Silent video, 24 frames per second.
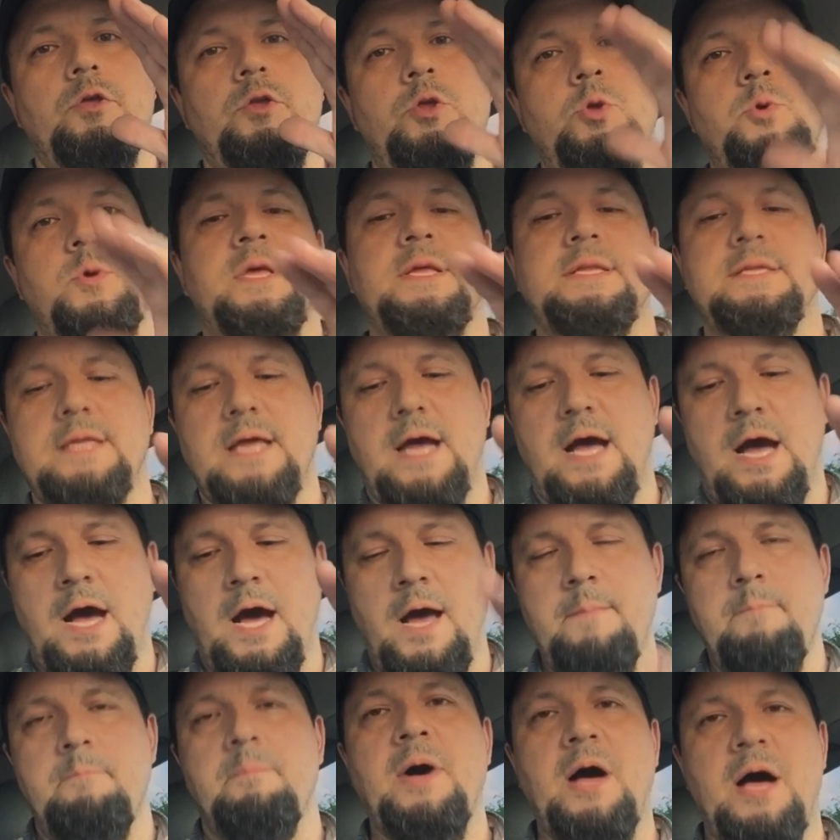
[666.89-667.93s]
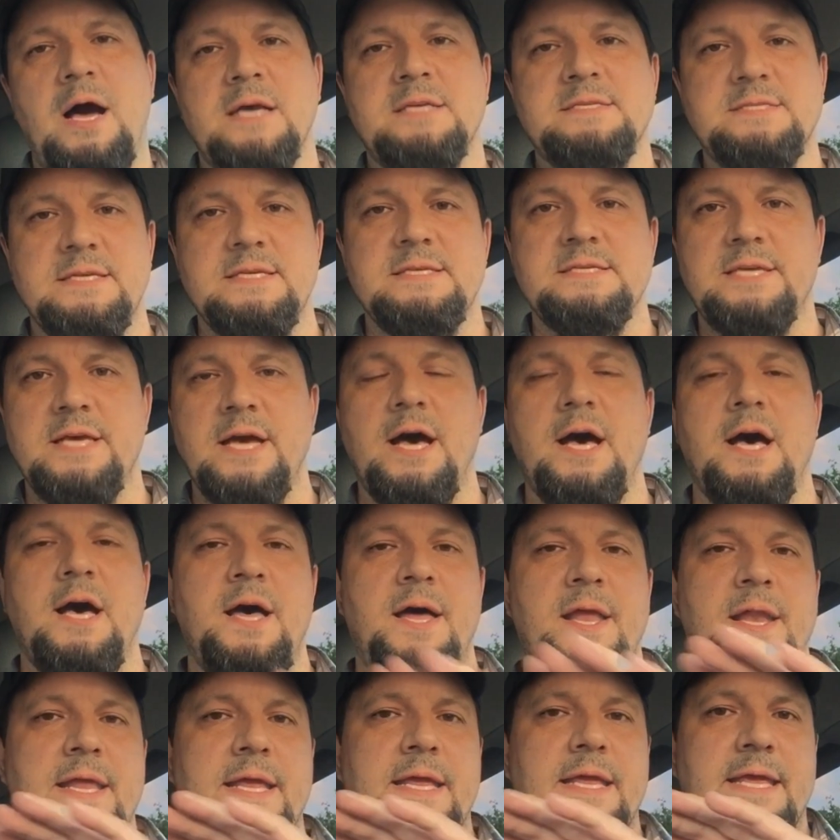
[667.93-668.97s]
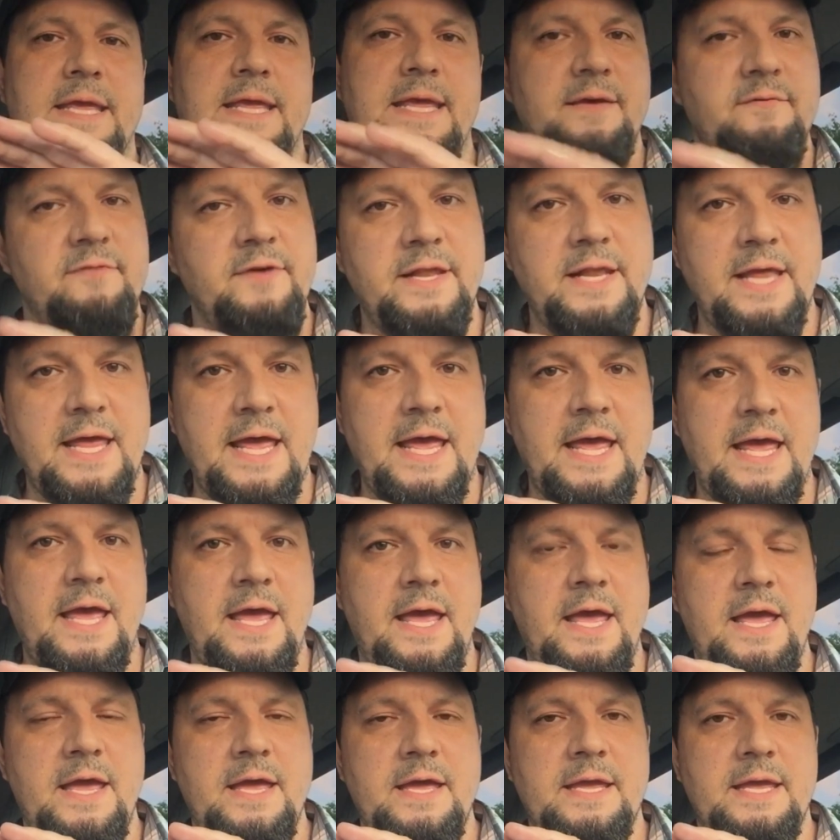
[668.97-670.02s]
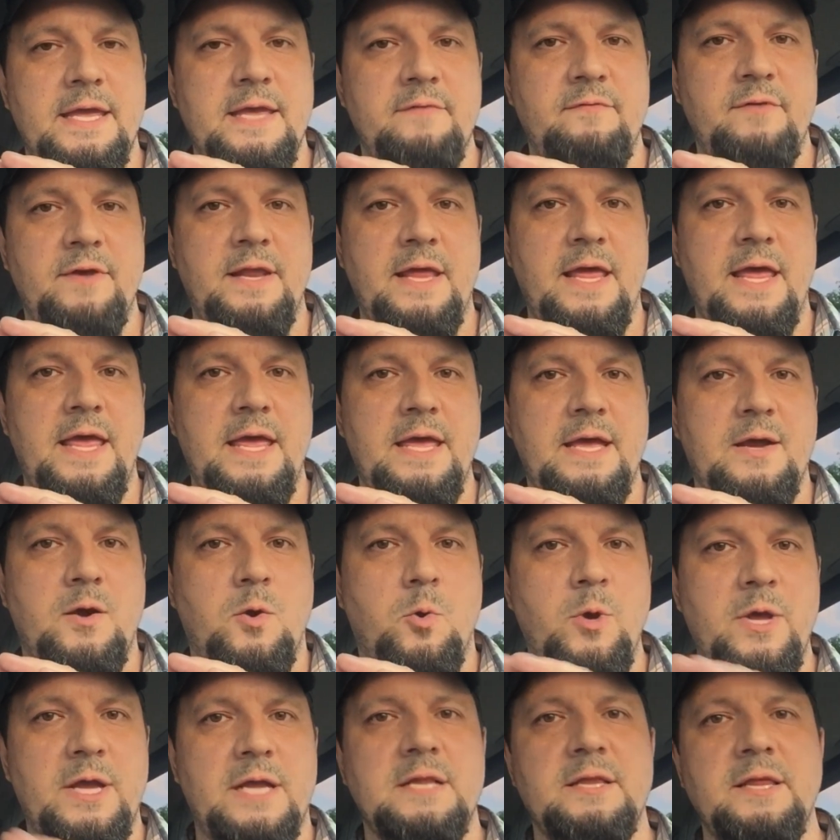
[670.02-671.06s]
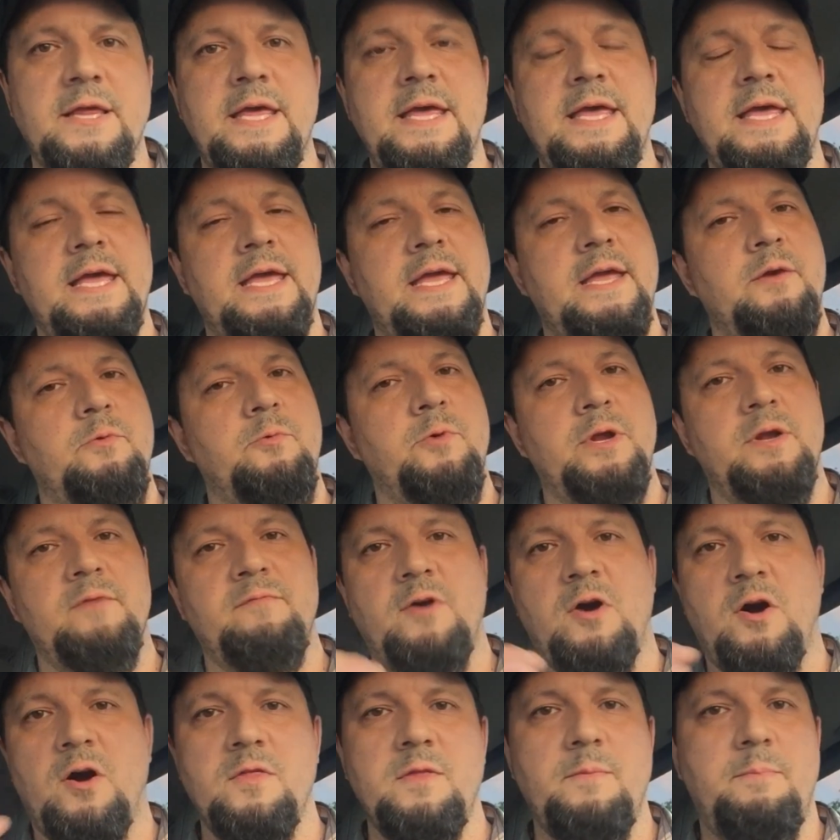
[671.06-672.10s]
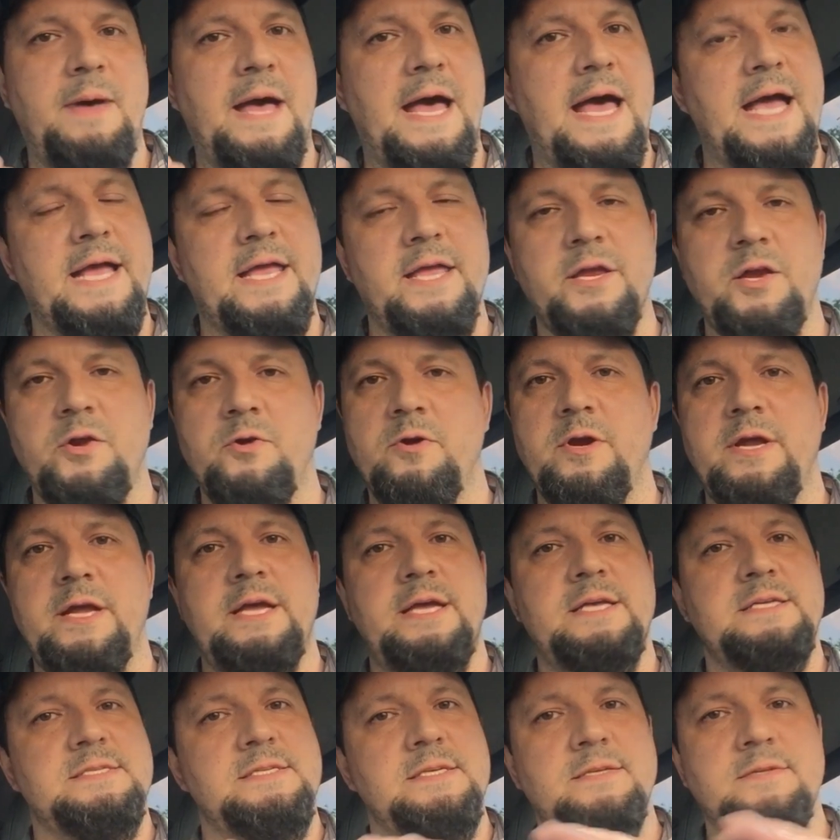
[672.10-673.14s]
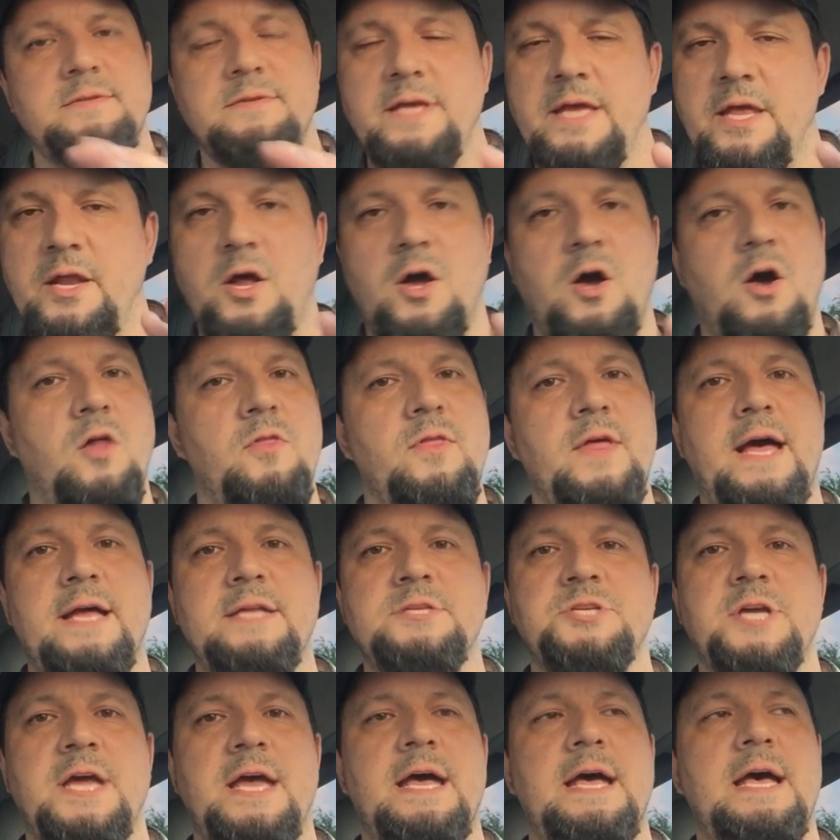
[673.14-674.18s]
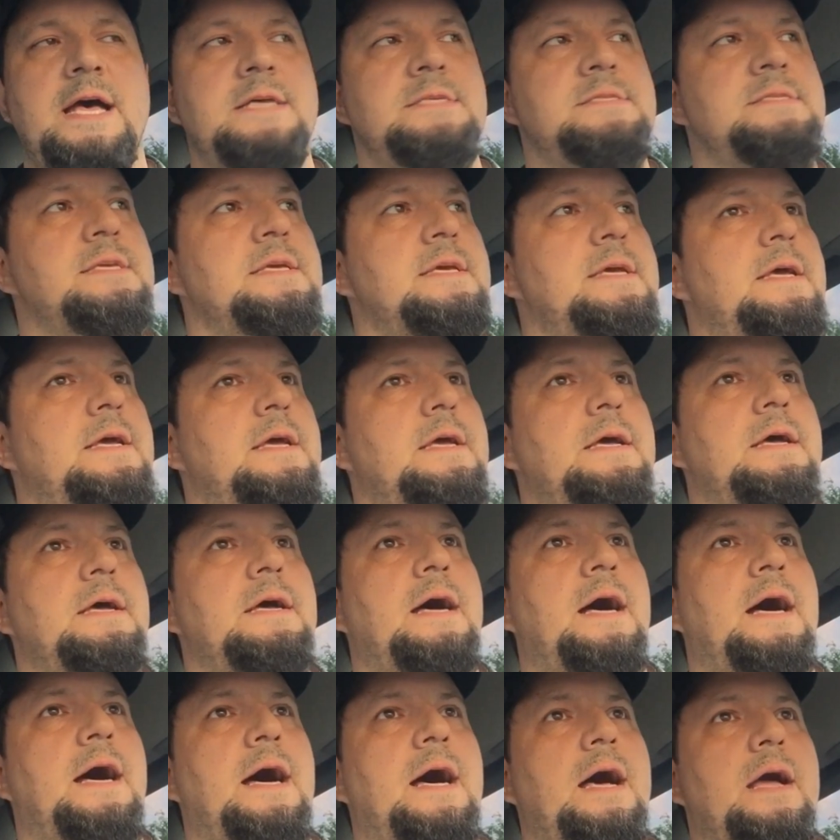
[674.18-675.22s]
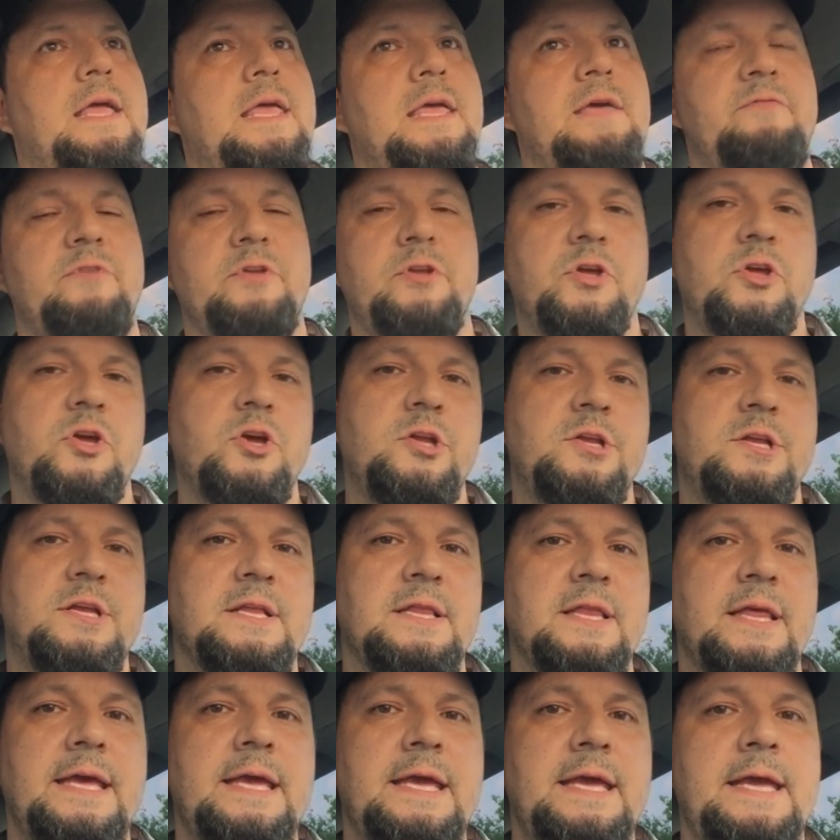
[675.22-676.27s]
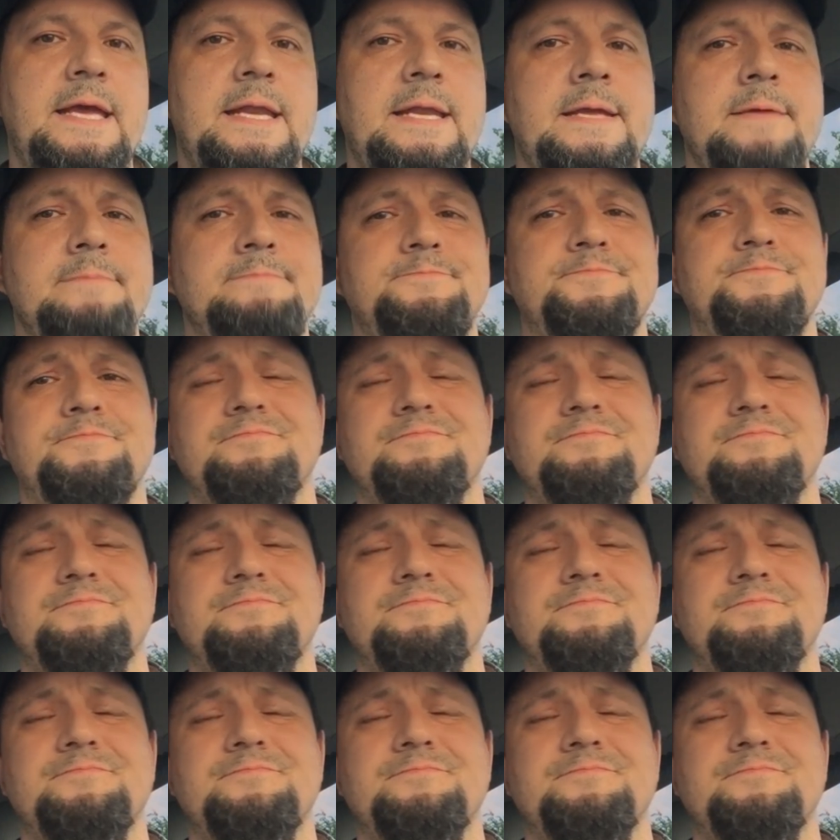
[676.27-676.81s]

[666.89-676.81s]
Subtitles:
You could unbox this gun, give it a quick clean, get rid of all the packing grease and all that jazz. Give it a good clean.